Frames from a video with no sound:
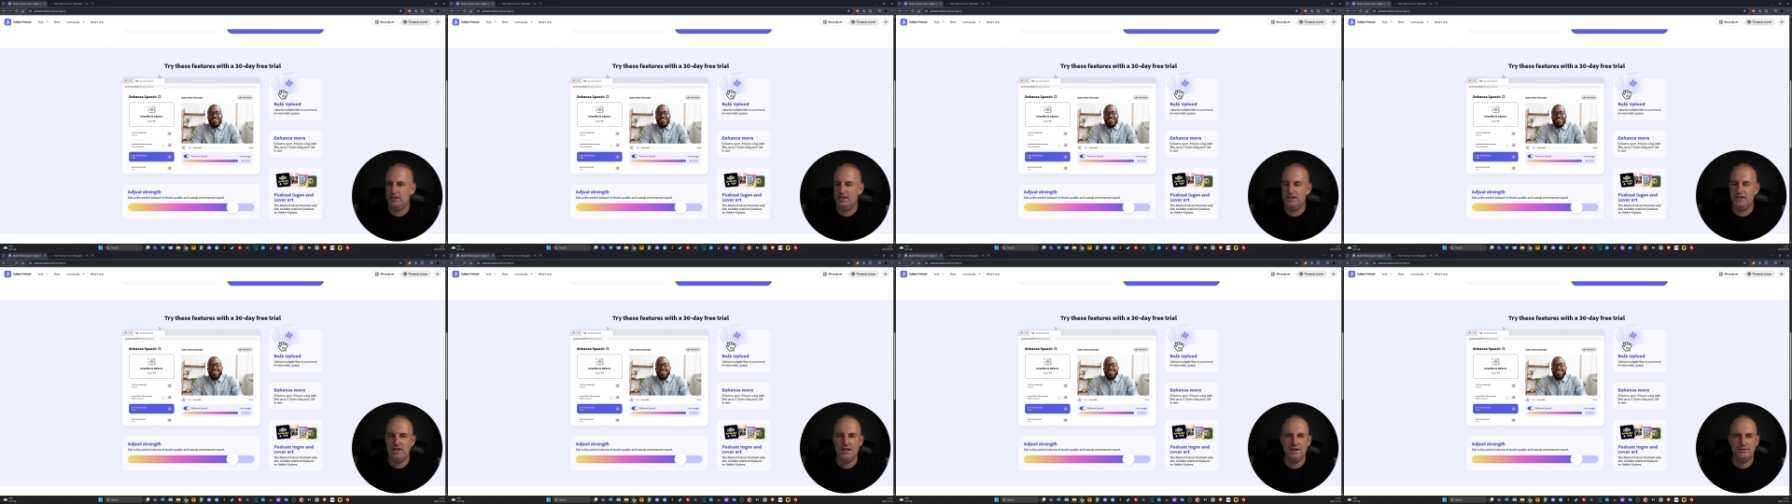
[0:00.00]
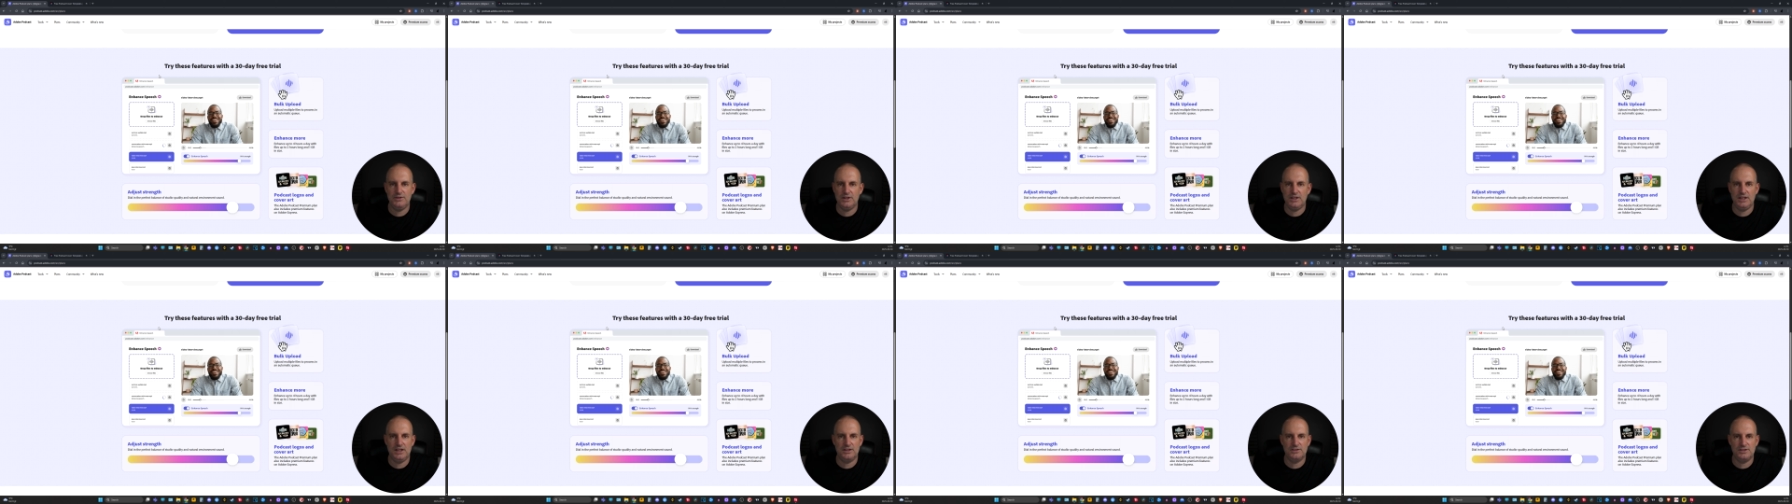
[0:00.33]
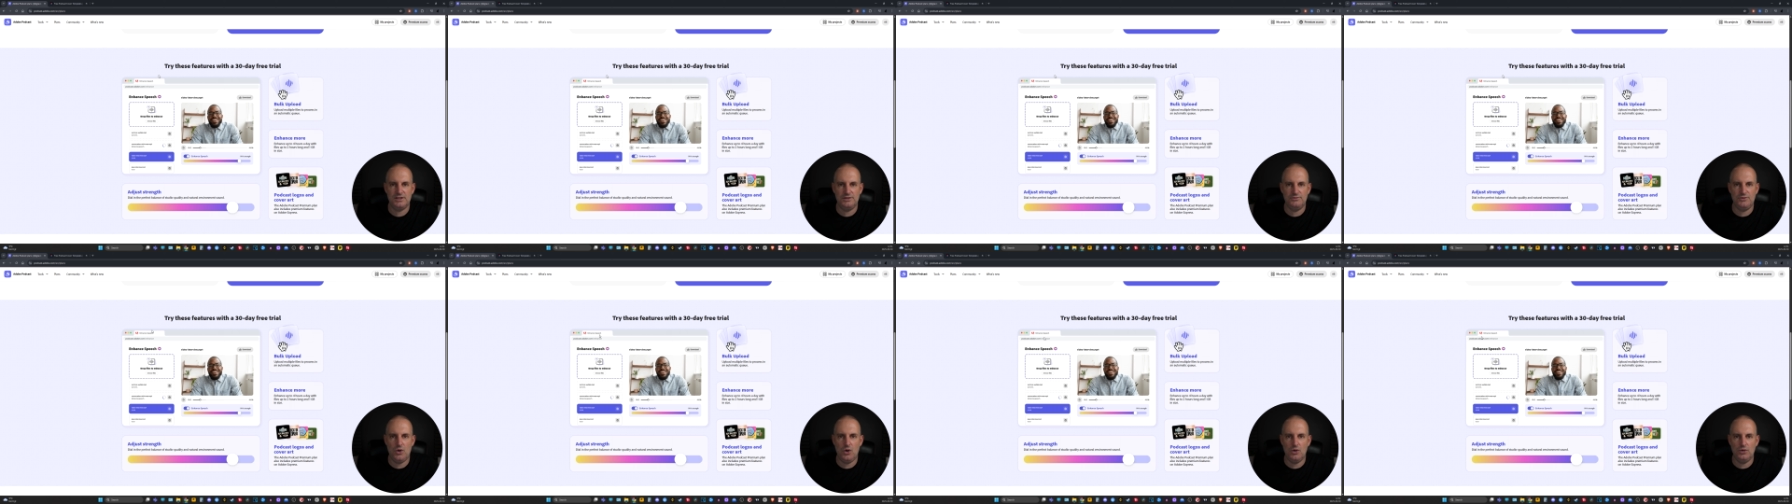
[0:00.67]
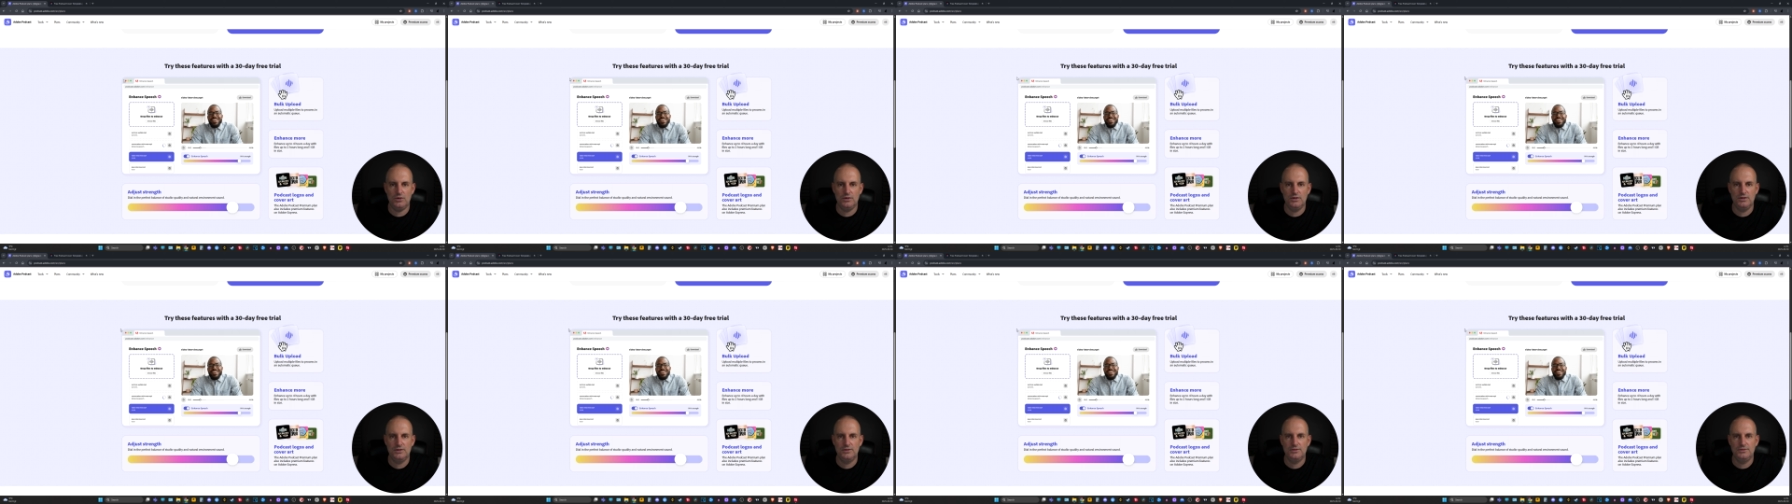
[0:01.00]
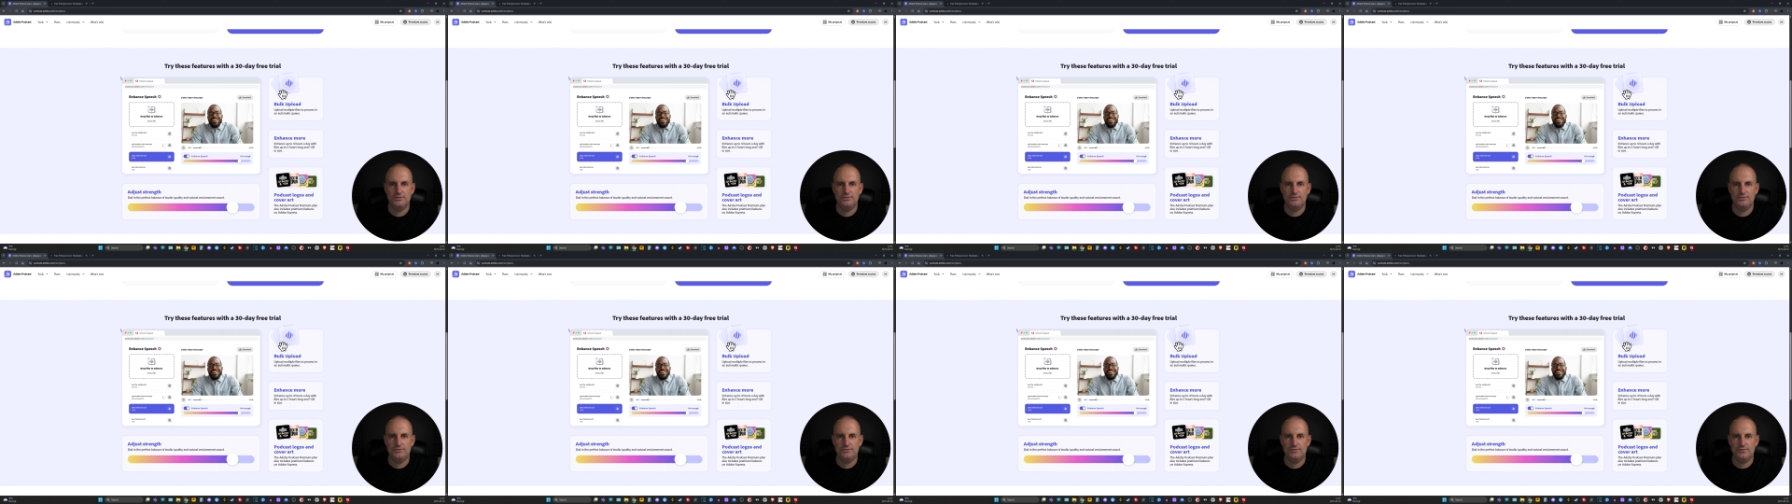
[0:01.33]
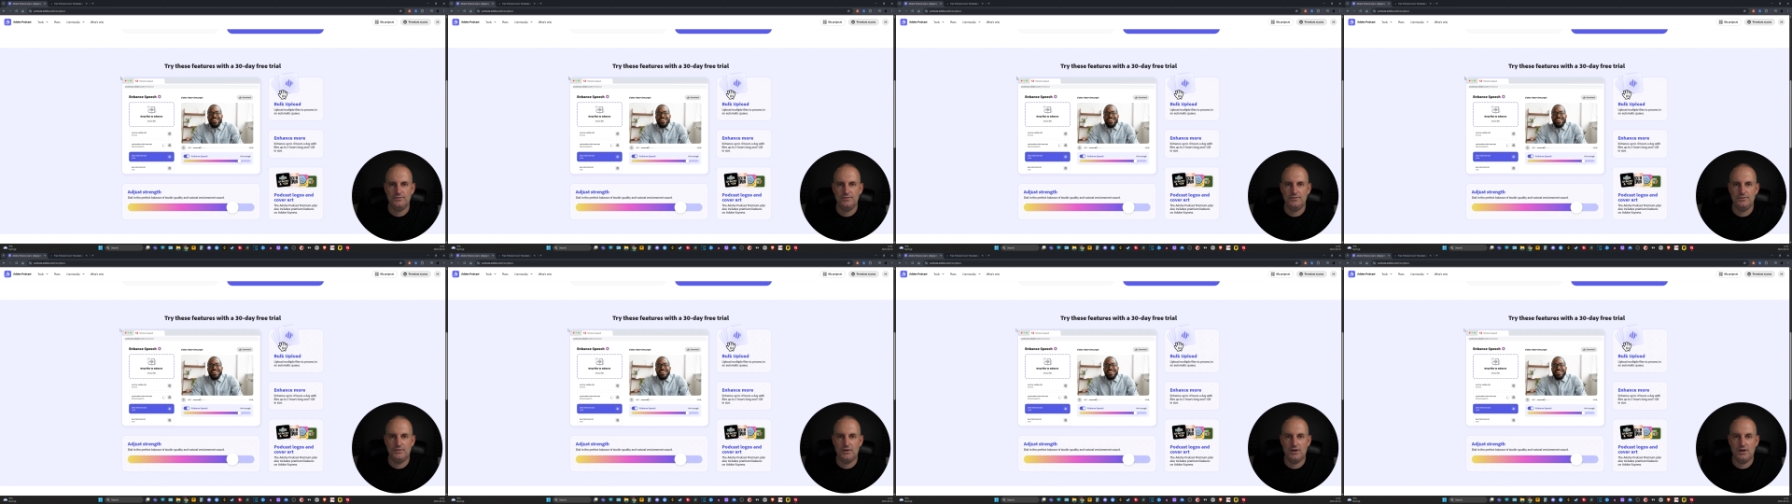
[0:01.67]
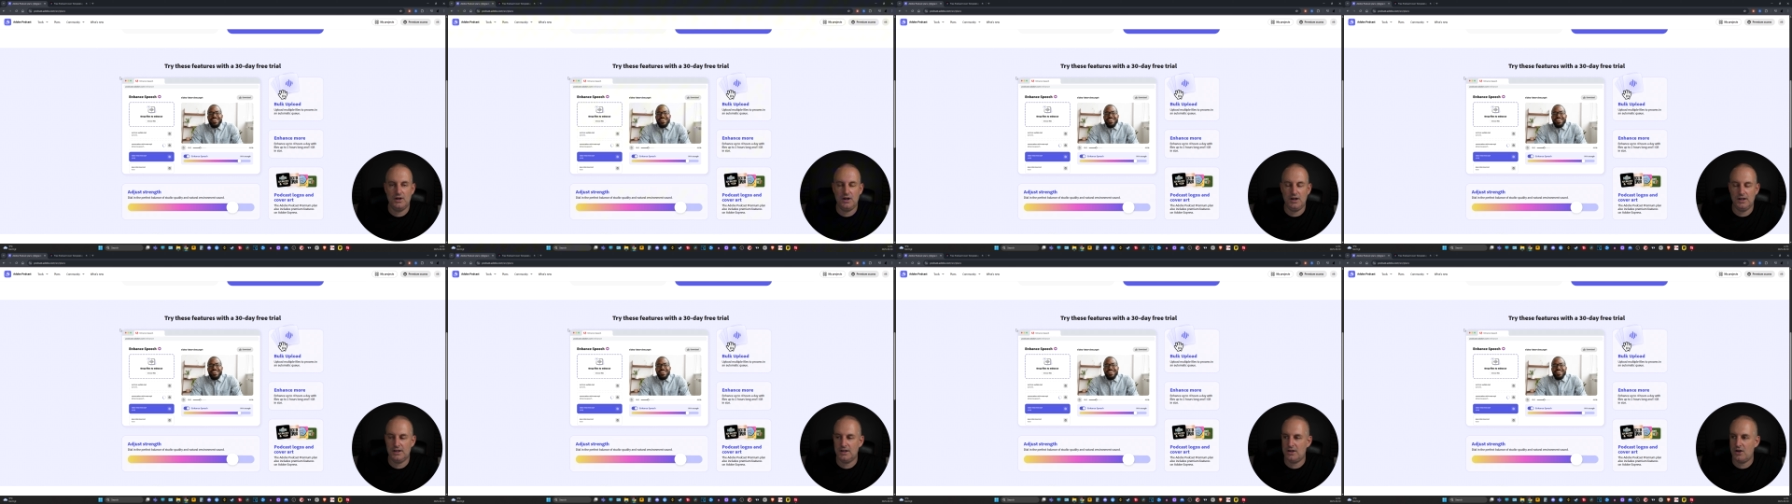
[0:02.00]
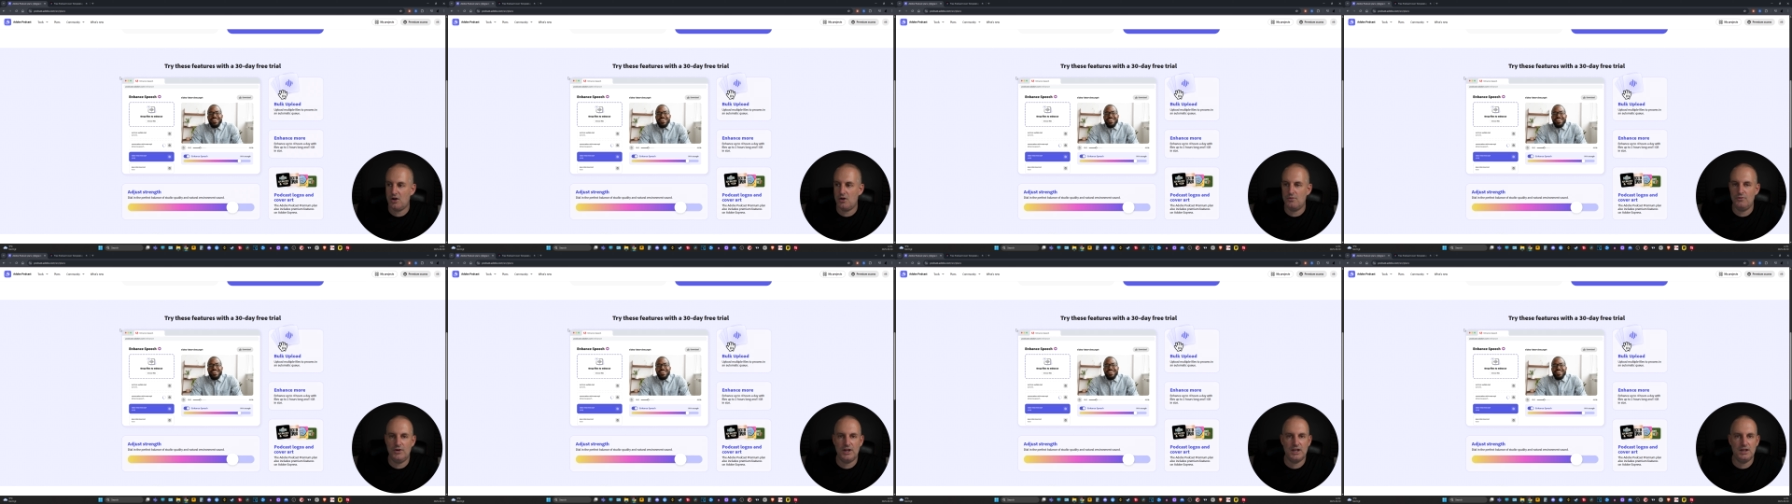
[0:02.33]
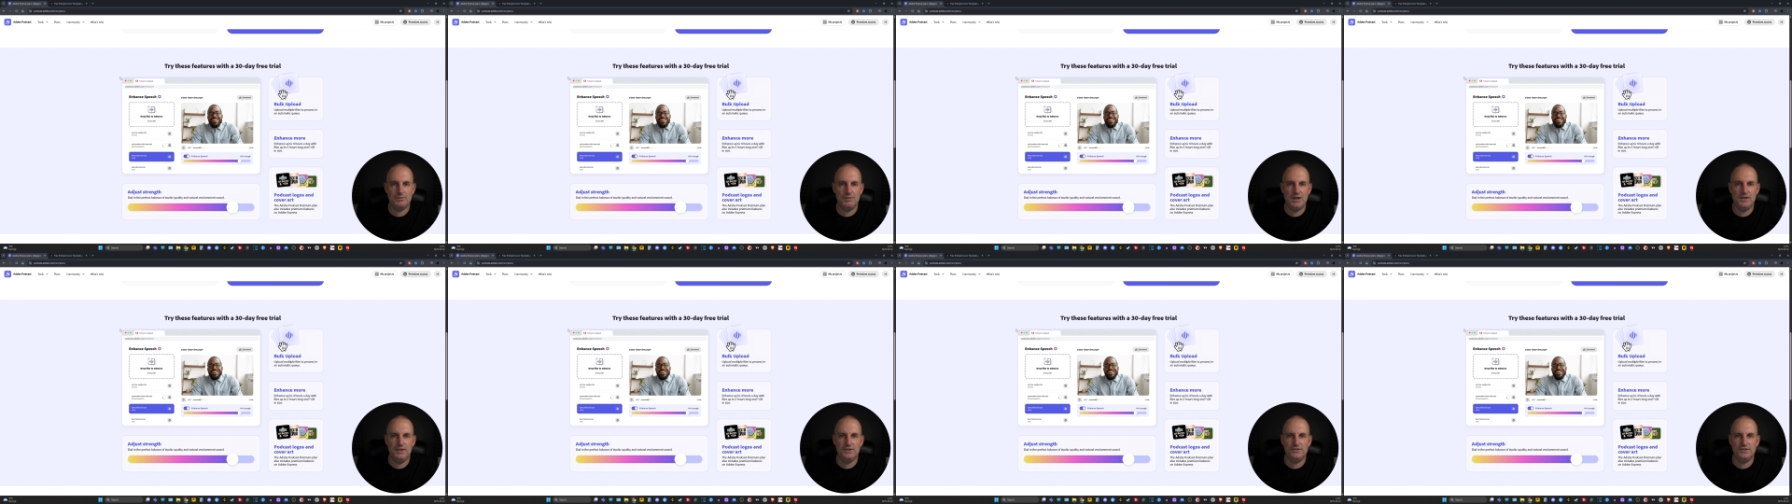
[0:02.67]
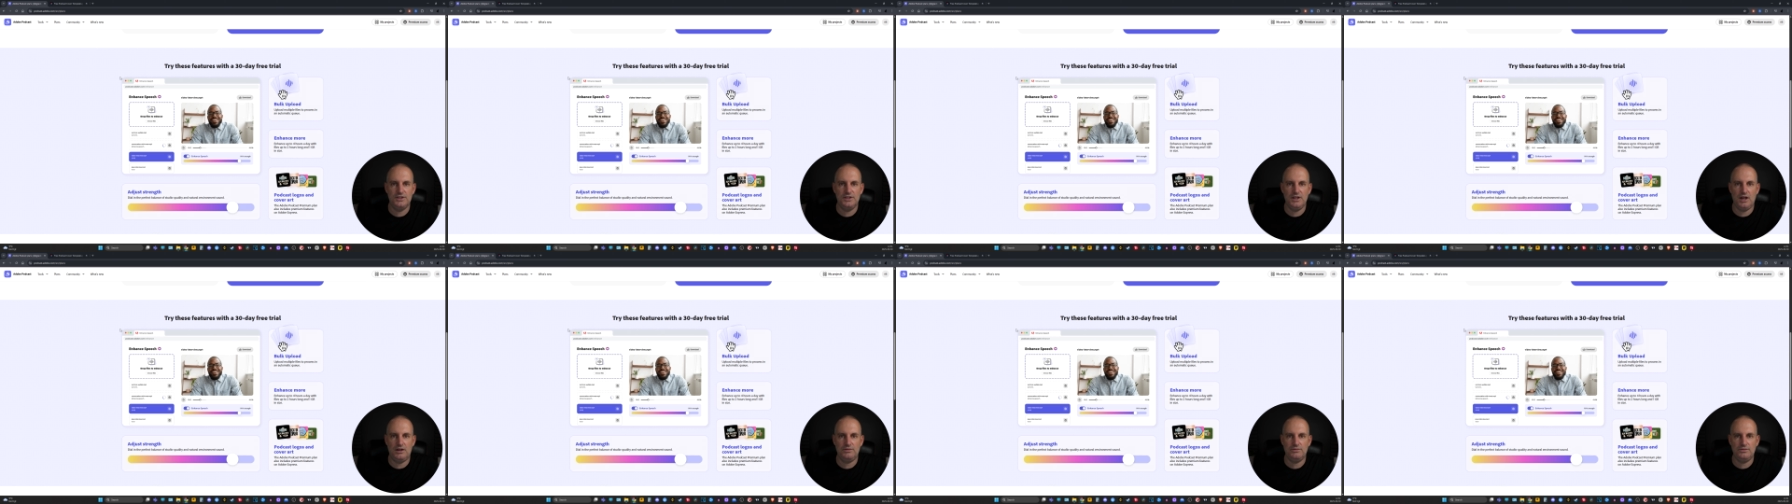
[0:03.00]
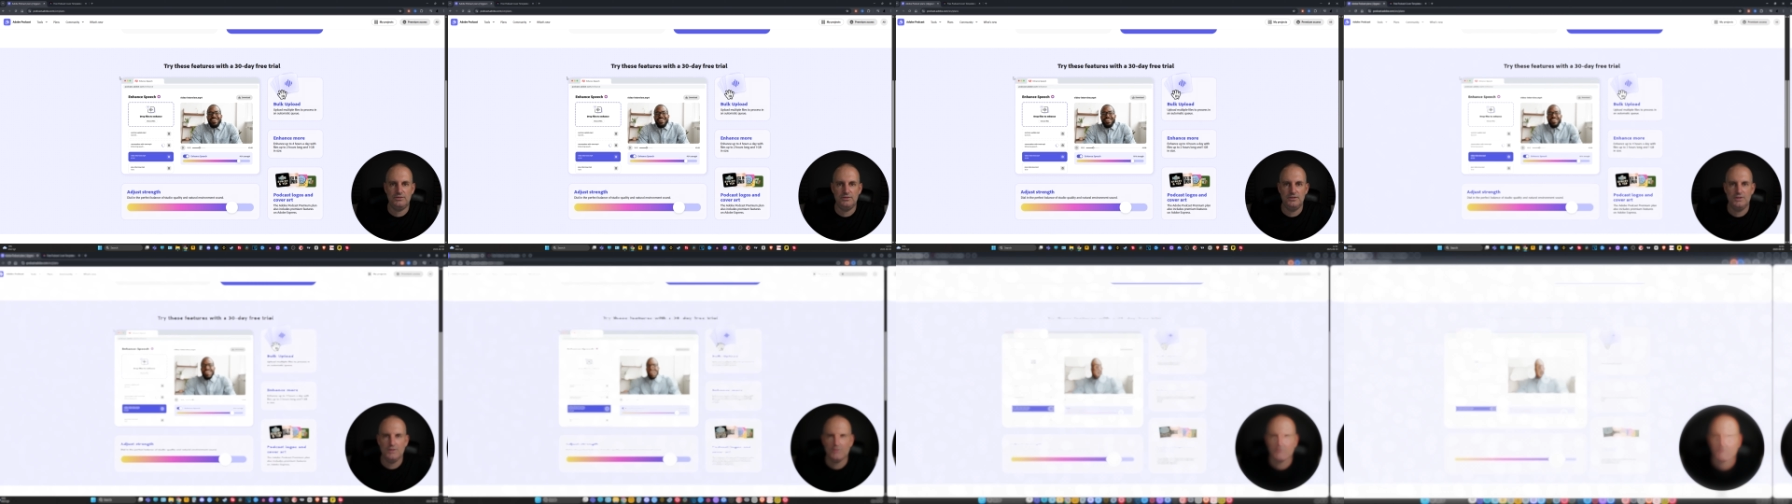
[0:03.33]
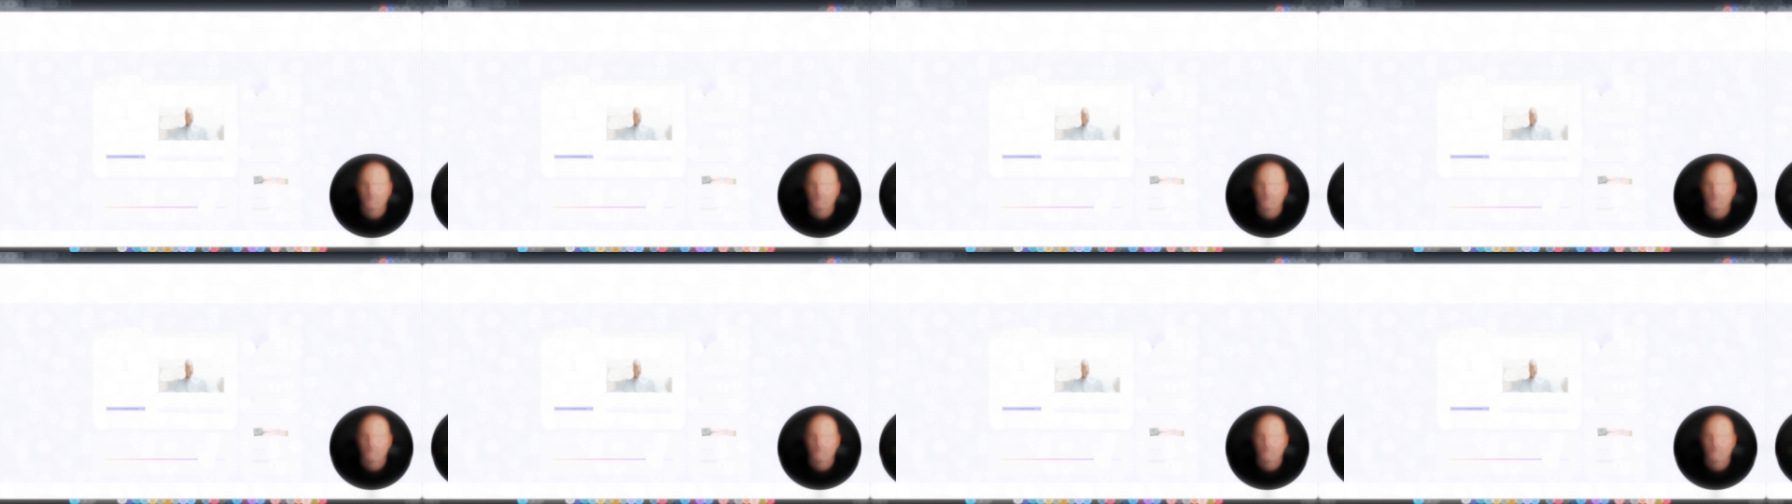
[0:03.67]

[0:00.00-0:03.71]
never gets it wrong, I can't recommend this enough.